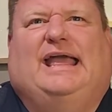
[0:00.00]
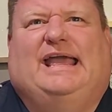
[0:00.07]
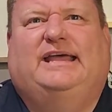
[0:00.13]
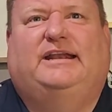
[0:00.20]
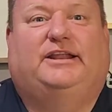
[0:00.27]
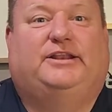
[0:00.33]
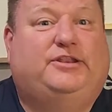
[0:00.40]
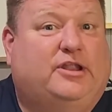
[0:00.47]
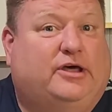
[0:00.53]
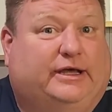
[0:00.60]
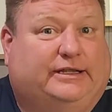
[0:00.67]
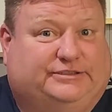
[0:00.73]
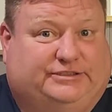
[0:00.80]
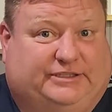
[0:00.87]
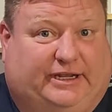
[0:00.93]
in a
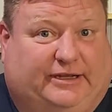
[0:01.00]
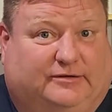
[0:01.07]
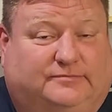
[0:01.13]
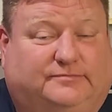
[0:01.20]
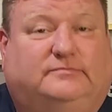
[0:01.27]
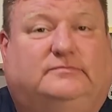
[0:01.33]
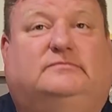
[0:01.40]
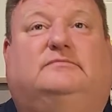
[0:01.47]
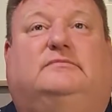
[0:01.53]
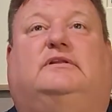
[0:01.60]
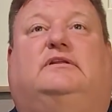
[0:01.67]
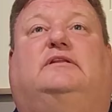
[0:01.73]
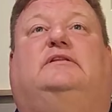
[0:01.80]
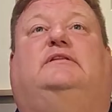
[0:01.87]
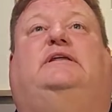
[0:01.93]
nutshell,
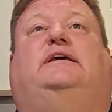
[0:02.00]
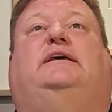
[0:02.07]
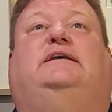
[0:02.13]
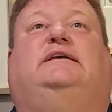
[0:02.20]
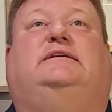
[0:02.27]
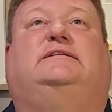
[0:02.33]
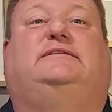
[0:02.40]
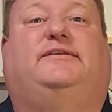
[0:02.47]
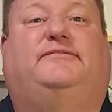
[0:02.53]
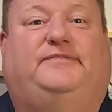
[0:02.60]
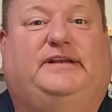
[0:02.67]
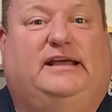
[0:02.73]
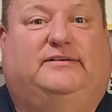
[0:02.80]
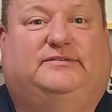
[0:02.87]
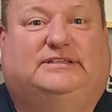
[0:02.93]
the
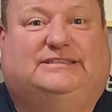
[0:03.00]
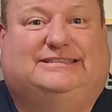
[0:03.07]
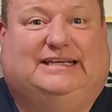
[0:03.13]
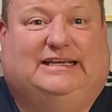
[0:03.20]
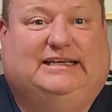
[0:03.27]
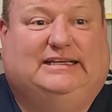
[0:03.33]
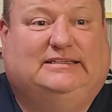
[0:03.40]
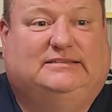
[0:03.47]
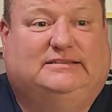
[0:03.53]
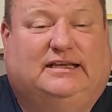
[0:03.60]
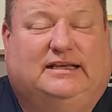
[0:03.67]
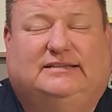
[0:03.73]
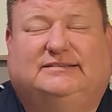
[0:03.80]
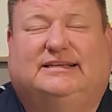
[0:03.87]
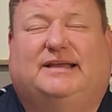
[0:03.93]
Symphony of the Seas
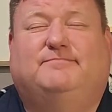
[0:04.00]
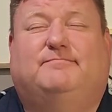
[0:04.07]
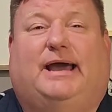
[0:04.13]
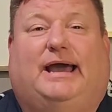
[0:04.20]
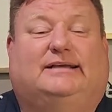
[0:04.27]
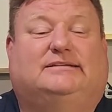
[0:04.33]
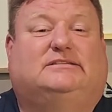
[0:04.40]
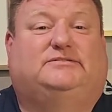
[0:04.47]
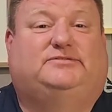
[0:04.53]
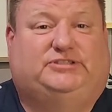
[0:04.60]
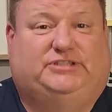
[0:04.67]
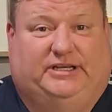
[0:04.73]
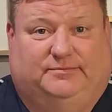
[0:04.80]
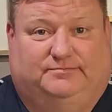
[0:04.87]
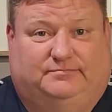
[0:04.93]
is a massive
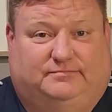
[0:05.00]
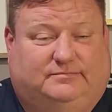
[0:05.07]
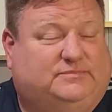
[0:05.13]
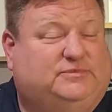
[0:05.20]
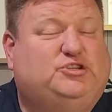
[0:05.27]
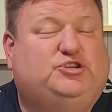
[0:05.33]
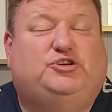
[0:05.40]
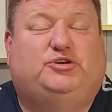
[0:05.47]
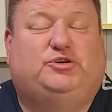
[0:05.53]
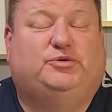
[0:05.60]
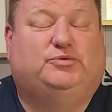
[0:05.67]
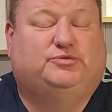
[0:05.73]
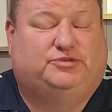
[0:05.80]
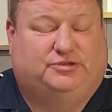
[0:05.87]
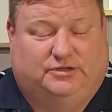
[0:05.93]
ship. It's
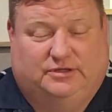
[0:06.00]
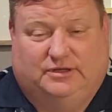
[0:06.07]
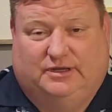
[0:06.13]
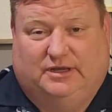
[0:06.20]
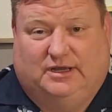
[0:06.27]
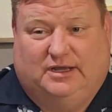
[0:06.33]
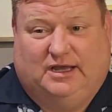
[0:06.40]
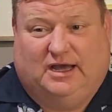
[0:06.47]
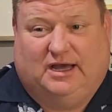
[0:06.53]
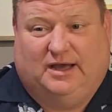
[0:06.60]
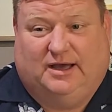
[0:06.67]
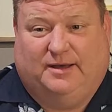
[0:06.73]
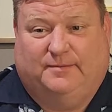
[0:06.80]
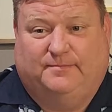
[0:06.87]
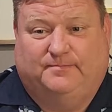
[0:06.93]
huge.
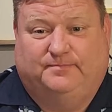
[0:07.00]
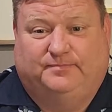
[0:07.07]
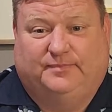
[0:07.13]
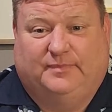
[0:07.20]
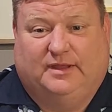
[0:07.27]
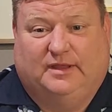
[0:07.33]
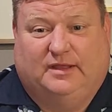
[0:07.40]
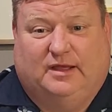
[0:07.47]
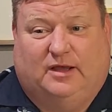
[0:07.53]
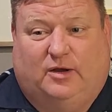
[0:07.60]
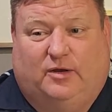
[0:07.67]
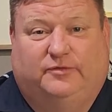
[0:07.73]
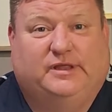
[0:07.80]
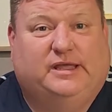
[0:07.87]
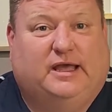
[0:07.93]

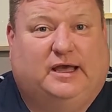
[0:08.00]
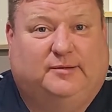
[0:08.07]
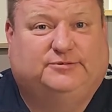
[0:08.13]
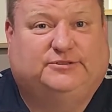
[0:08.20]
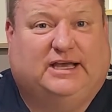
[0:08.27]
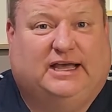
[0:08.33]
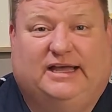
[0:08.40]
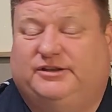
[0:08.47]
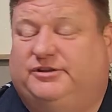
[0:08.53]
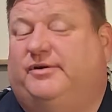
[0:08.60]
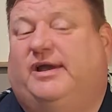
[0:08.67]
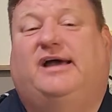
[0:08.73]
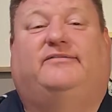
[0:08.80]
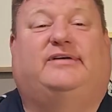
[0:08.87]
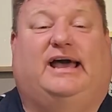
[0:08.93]
On the upside, you
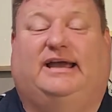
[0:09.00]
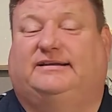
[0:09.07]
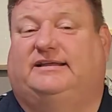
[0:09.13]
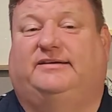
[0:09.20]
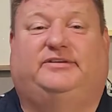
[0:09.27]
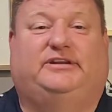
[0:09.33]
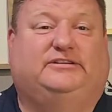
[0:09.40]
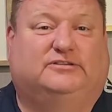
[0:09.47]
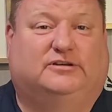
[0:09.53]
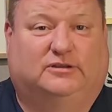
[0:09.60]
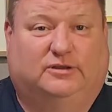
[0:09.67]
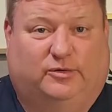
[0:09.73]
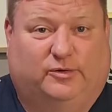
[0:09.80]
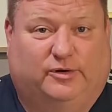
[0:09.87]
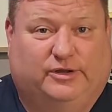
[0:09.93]
have activities
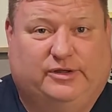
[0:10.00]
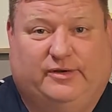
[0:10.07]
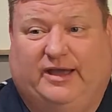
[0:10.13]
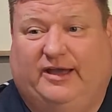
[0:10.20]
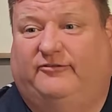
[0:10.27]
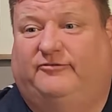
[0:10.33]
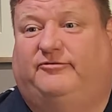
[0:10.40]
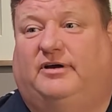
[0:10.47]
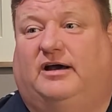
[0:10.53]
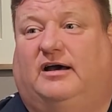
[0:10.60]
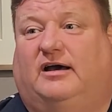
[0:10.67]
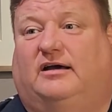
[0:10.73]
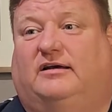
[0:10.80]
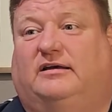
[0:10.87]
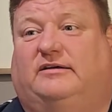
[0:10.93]
galore. You have
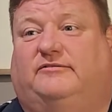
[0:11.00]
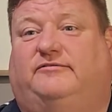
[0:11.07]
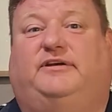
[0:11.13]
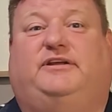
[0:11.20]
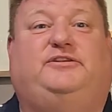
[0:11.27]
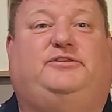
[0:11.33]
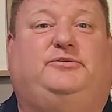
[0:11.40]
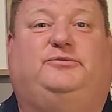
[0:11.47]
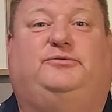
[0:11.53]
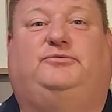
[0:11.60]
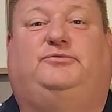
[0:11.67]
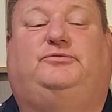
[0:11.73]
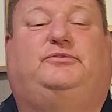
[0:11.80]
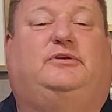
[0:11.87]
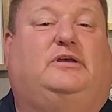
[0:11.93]

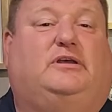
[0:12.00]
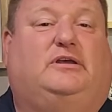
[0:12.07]
venues